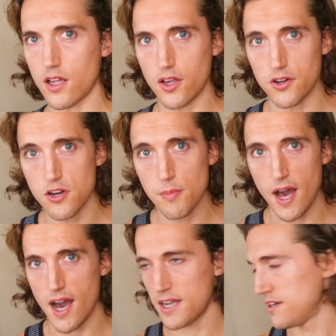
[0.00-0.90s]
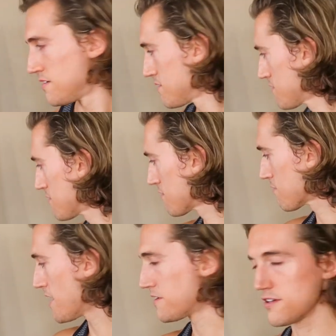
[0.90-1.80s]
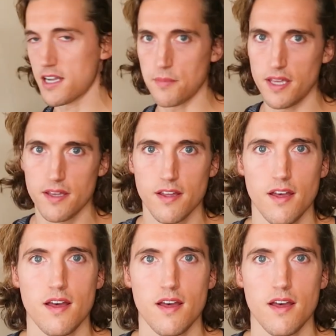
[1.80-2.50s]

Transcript: good or bad, friend or enemy,